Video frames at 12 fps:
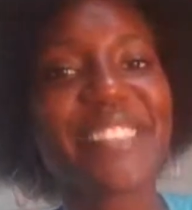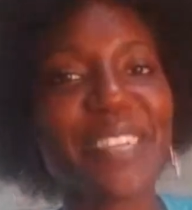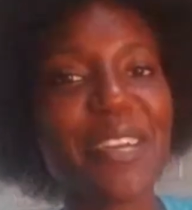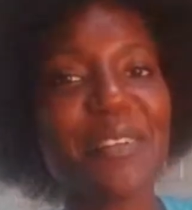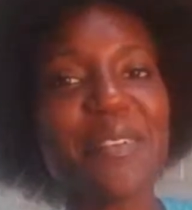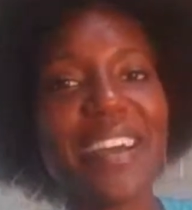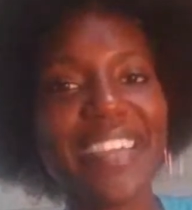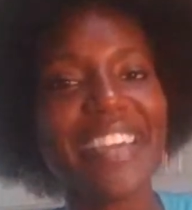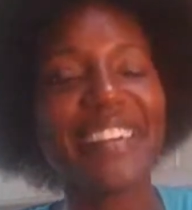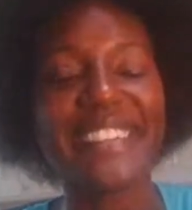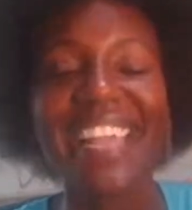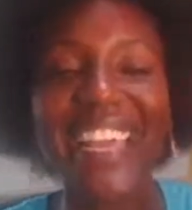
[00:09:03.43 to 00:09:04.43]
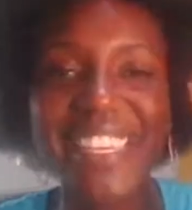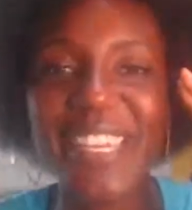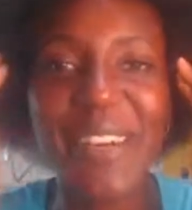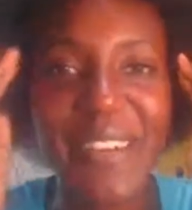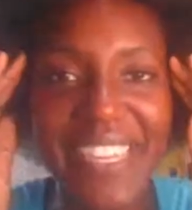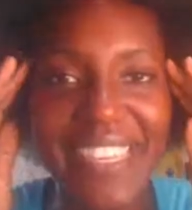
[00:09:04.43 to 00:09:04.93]
So I walk out not
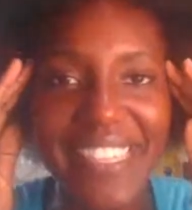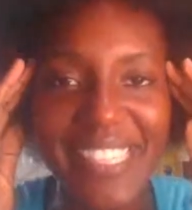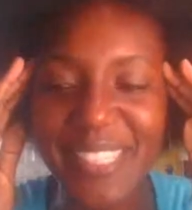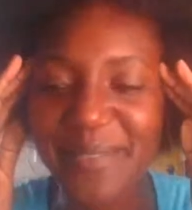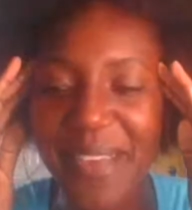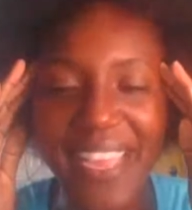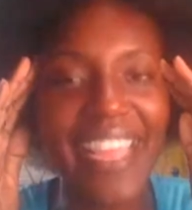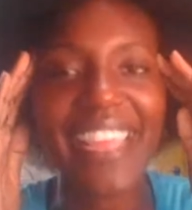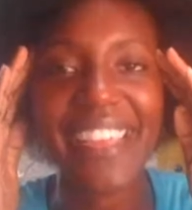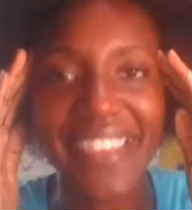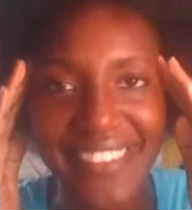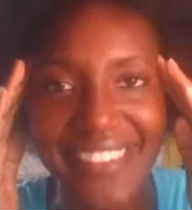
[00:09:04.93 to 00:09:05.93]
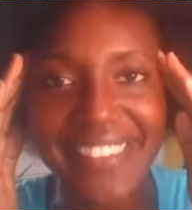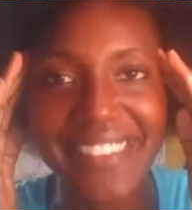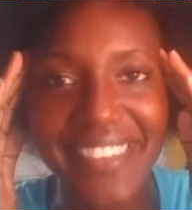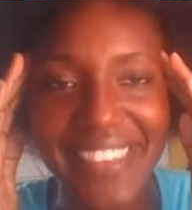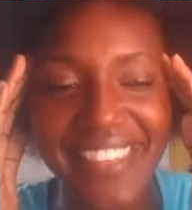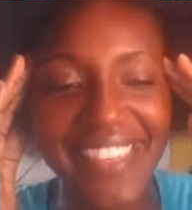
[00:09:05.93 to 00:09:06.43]
knowing it's my hair.
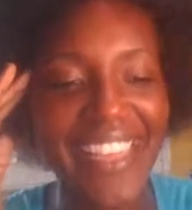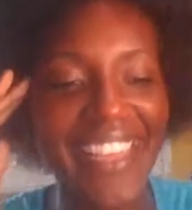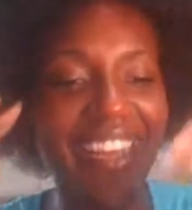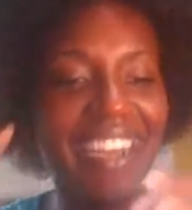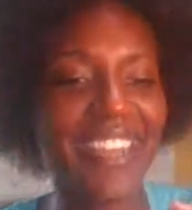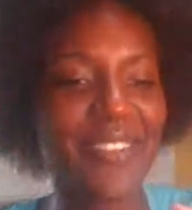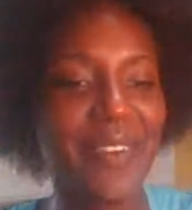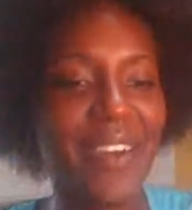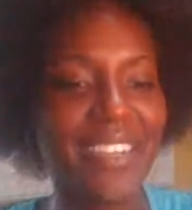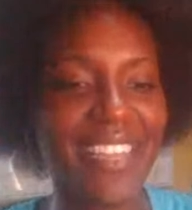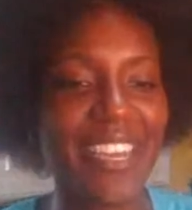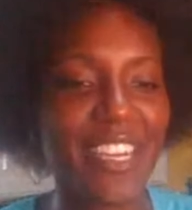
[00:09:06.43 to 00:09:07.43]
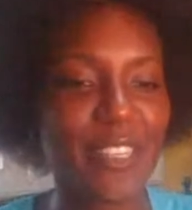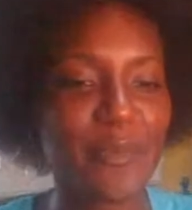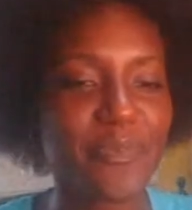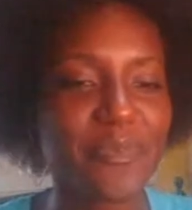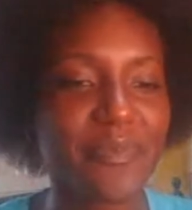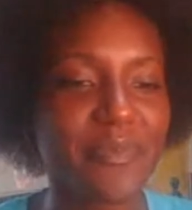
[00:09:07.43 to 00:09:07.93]
Okay. I walk
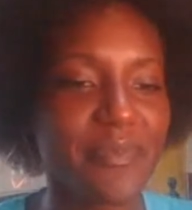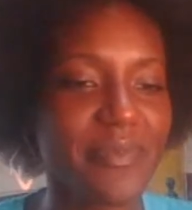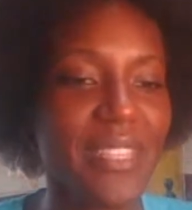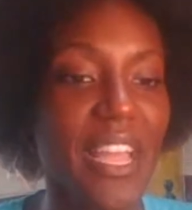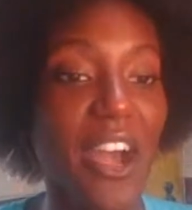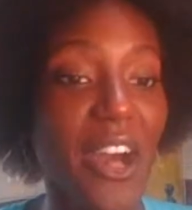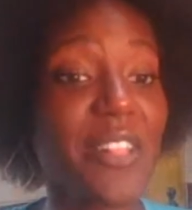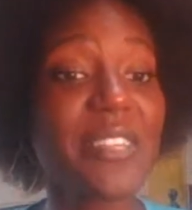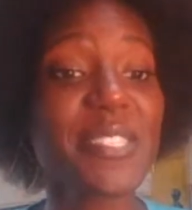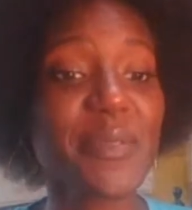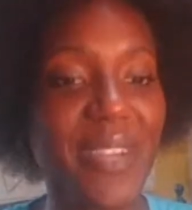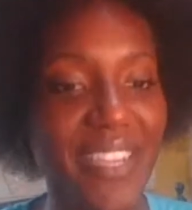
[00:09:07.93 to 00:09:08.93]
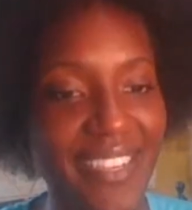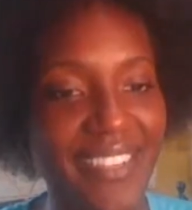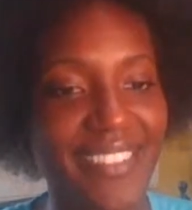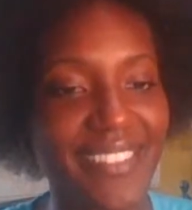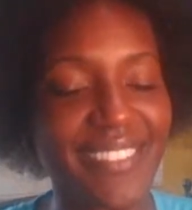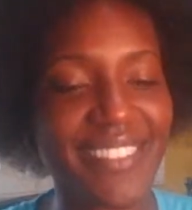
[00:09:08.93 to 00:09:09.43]
out. All is
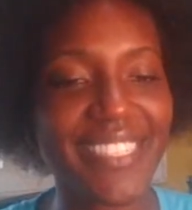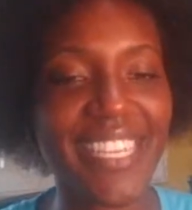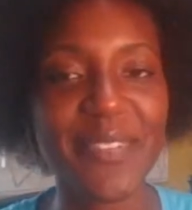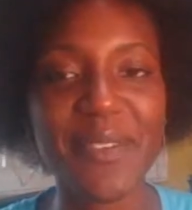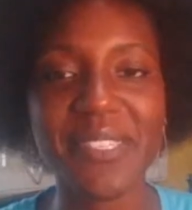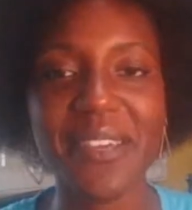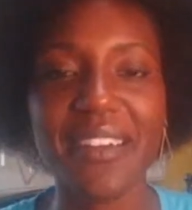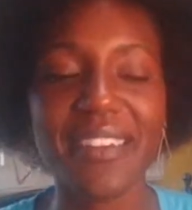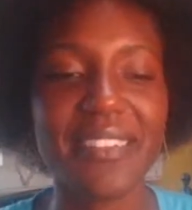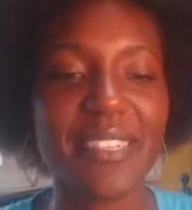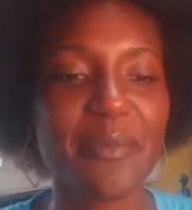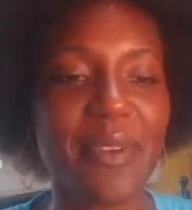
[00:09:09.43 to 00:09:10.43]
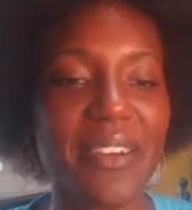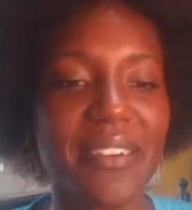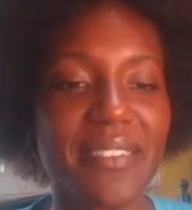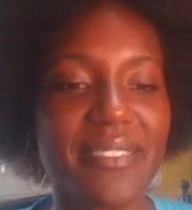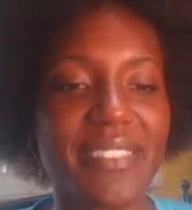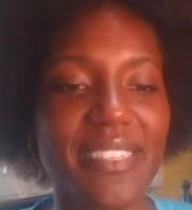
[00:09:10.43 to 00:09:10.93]
well. Today we're talking
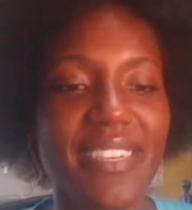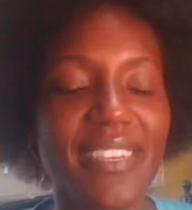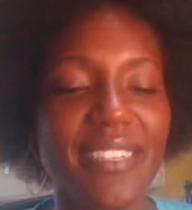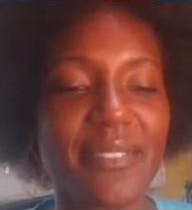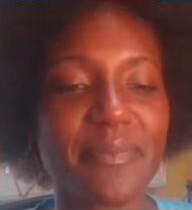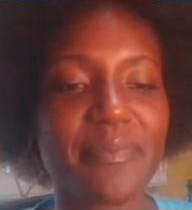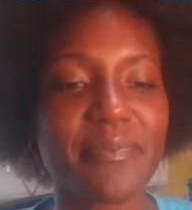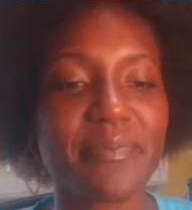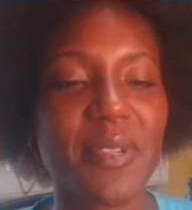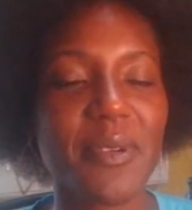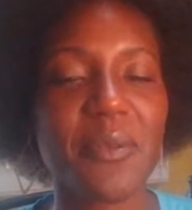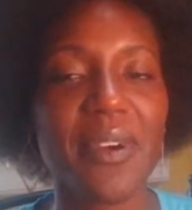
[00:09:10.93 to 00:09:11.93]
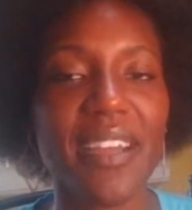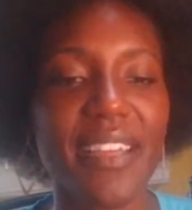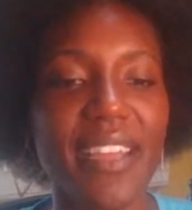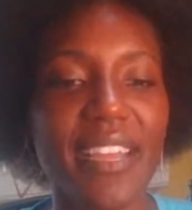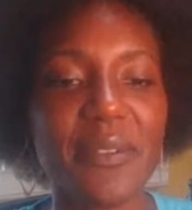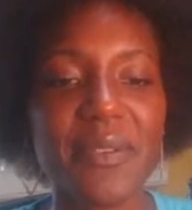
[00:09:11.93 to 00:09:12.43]
about
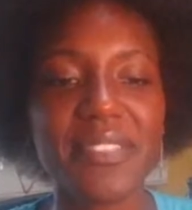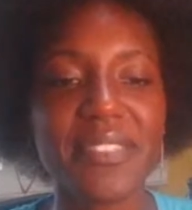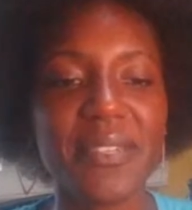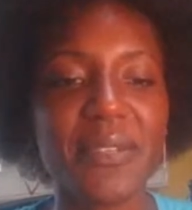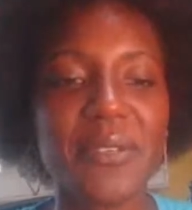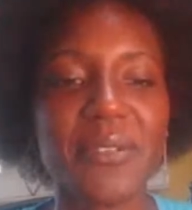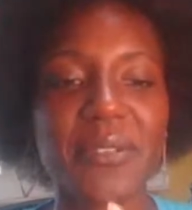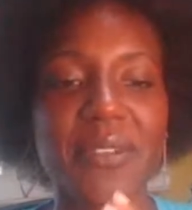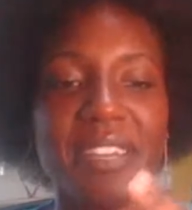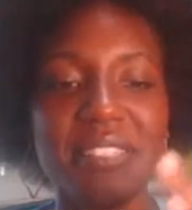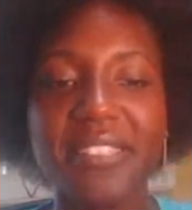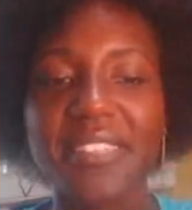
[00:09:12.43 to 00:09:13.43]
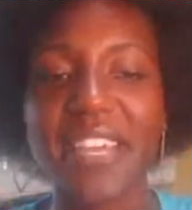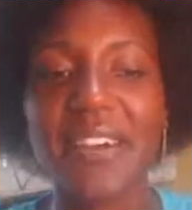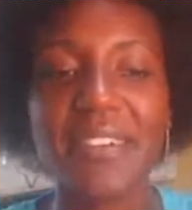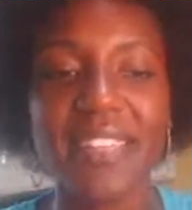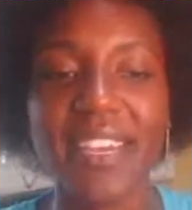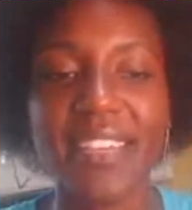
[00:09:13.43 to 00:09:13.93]
why I stuck
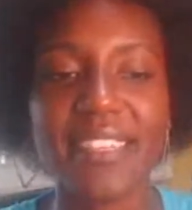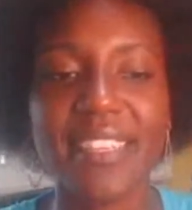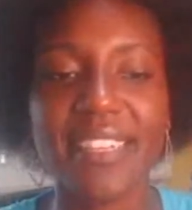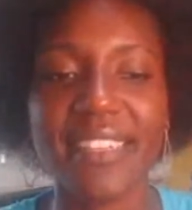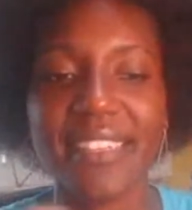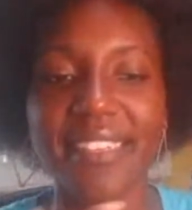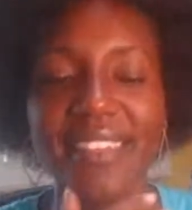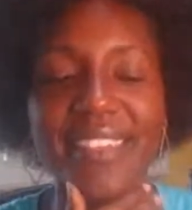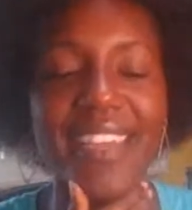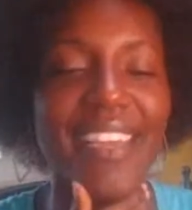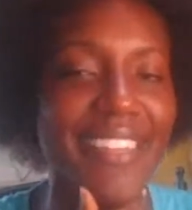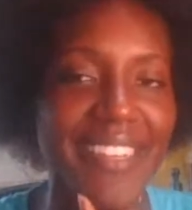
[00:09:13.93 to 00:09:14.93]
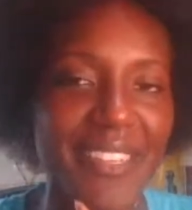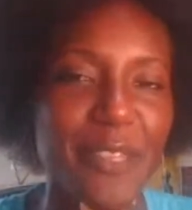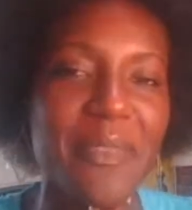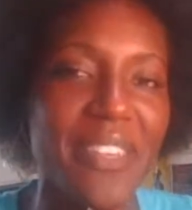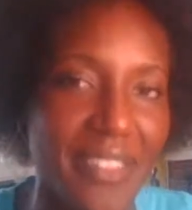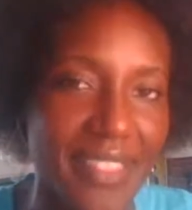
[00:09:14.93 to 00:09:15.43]
out a lot in Ghana on
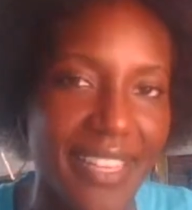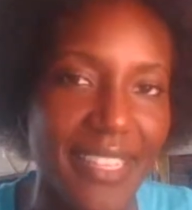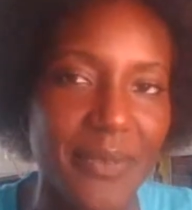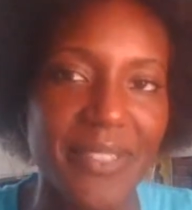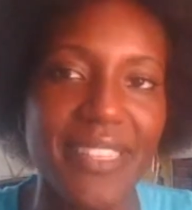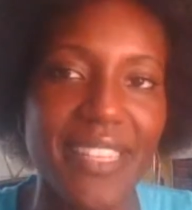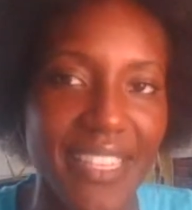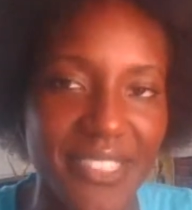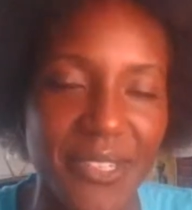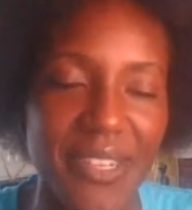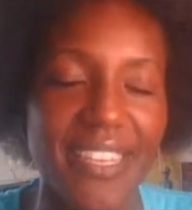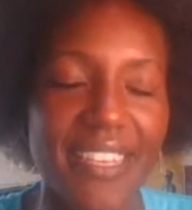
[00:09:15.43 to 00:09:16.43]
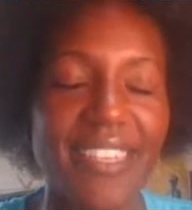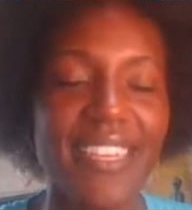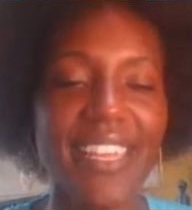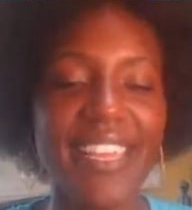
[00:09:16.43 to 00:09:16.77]
the motherland with natural hair.